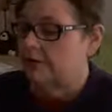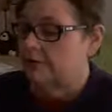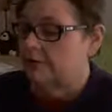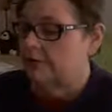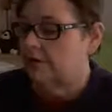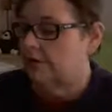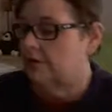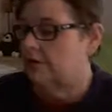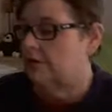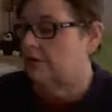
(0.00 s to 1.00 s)

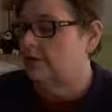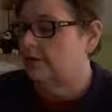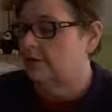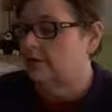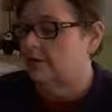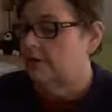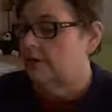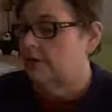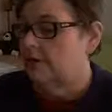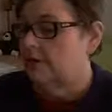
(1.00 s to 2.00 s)

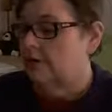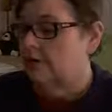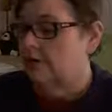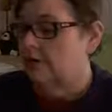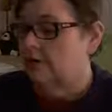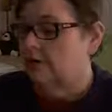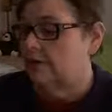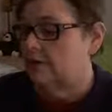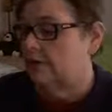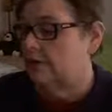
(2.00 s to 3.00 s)

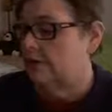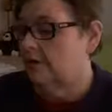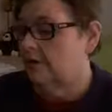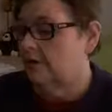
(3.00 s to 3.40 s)
(no one is talking)